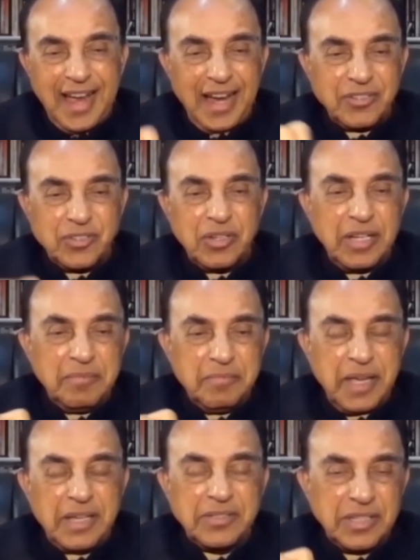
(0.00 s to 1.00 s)
actually
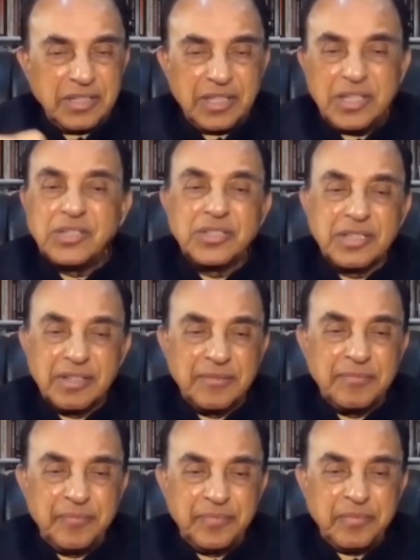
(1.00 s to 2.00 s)
makes it easier.
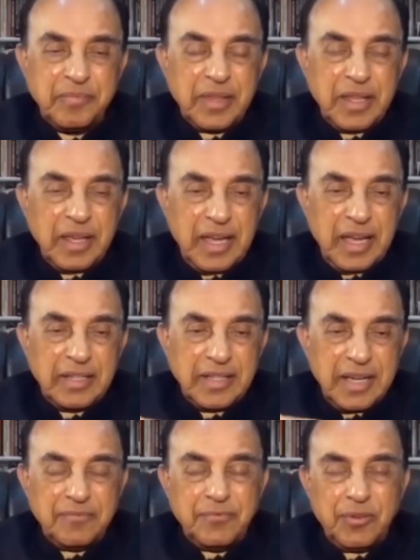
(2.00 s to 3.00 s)

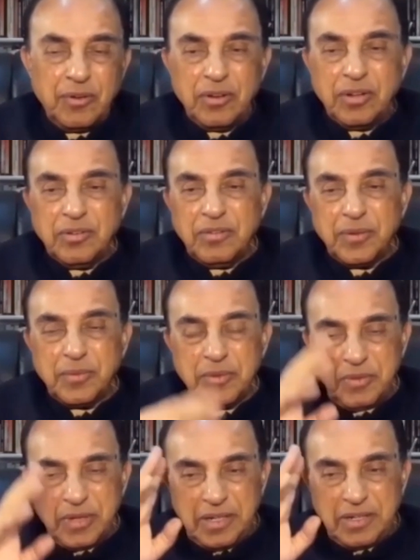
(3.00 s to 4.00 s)
And therefore, you know, from
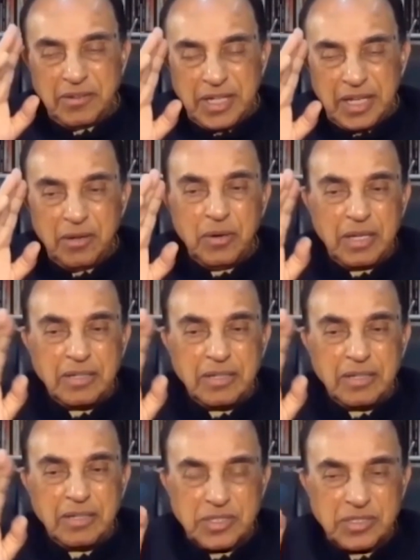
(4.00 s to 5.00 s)
the very day
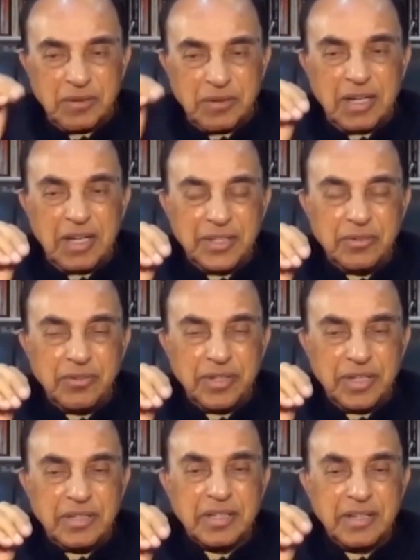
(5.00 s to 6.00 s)
one, Mr. Jawaharlal Nehru
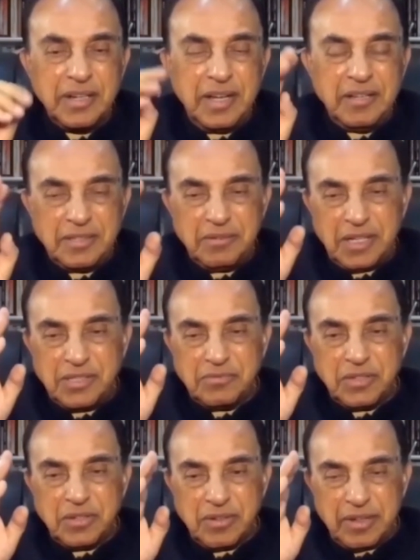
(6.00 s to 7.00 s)
didn't agree. Otherwise,
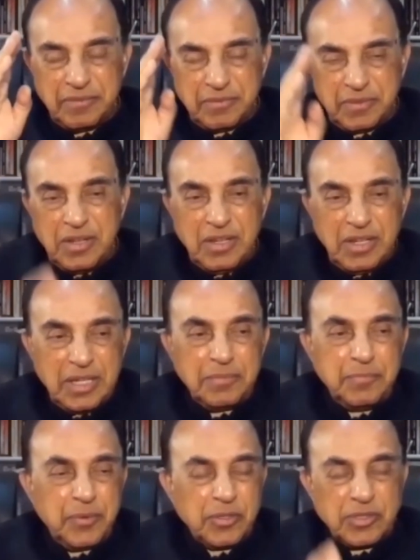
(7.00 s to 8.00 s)
we could have
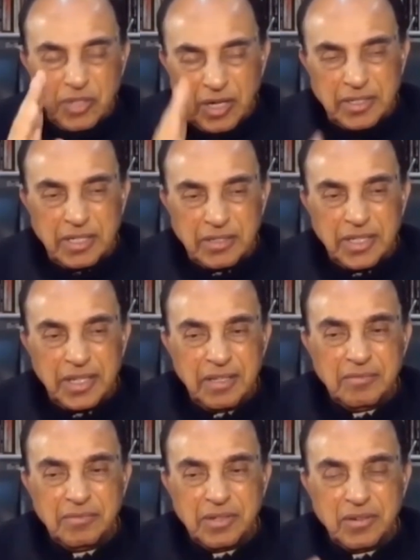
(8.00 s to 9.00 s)
imposed not
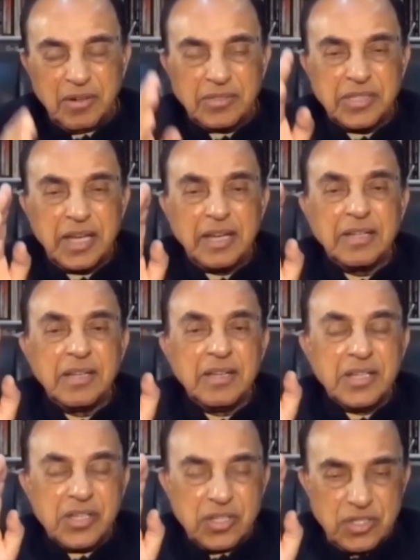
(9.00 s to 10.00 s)
Hindi, we could have said
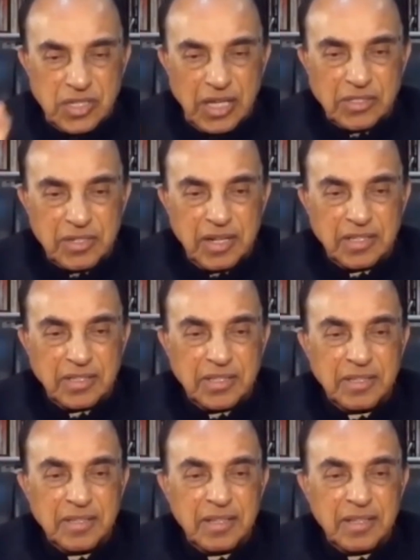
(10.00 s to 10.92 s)
Sanskrit.